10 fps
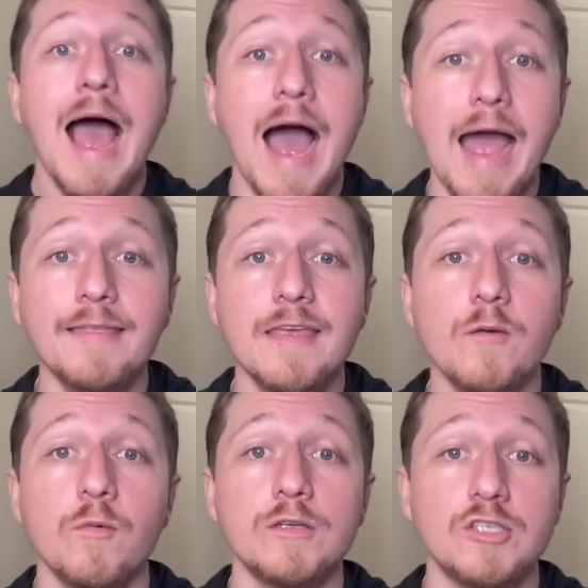I
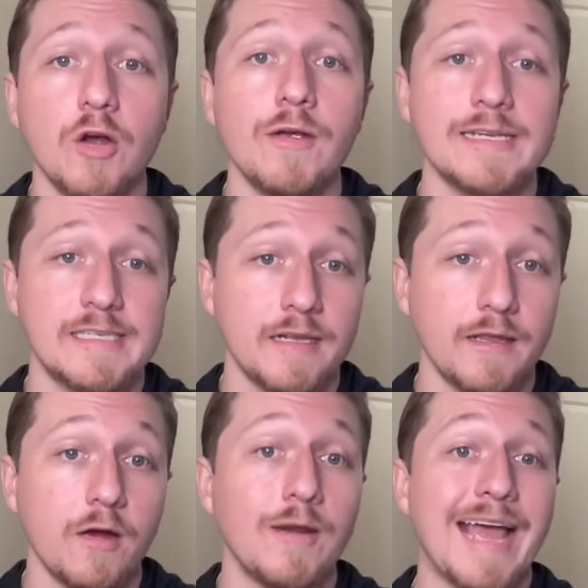think what Joe
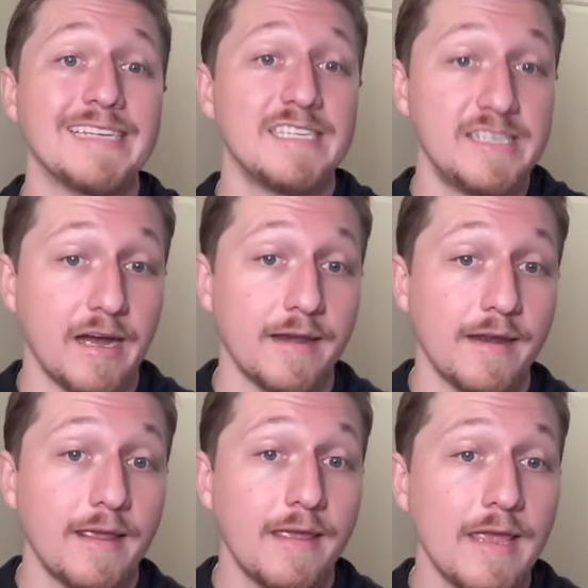Castiglione has done
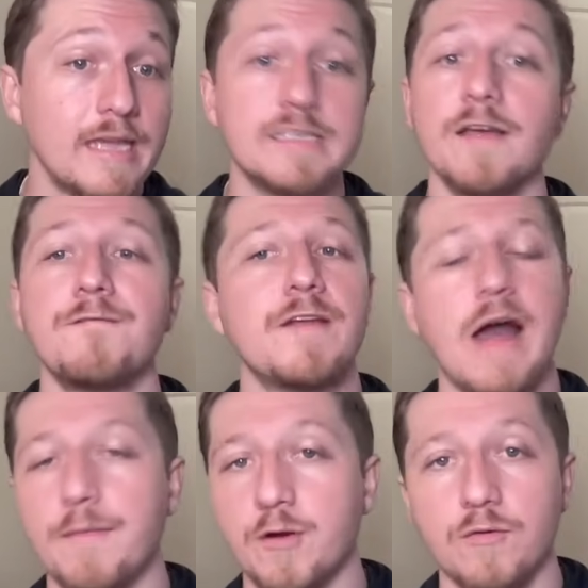is
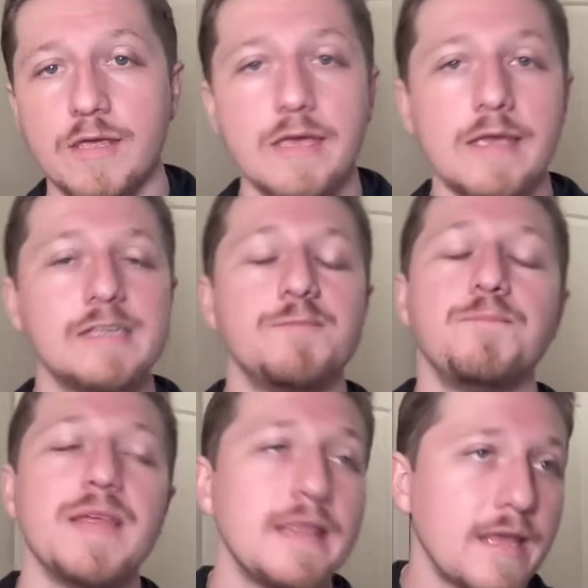phenomenal. He has
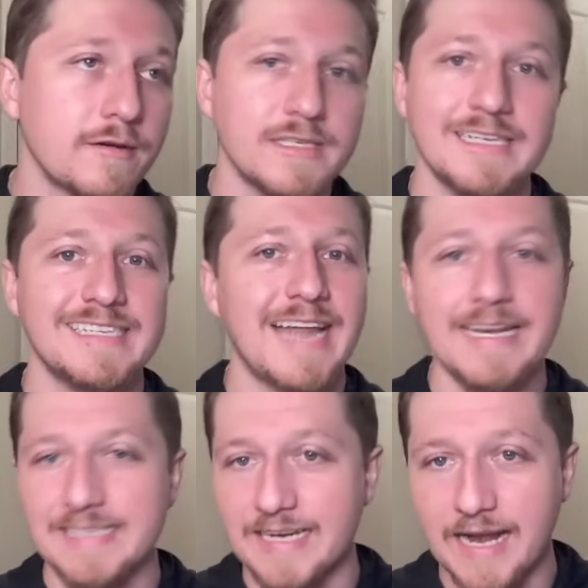been there since
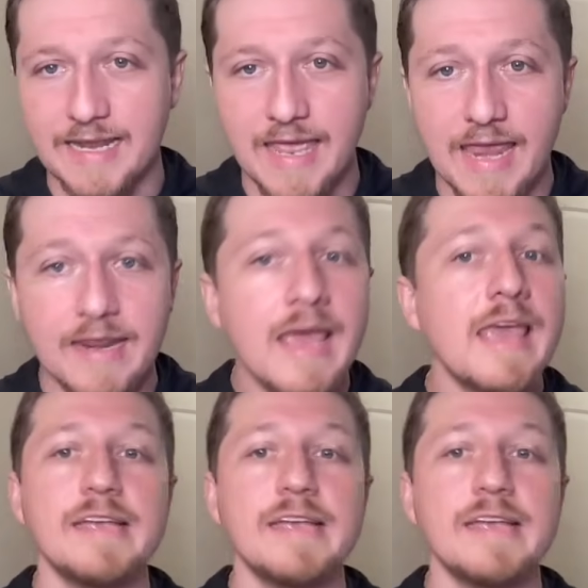1998.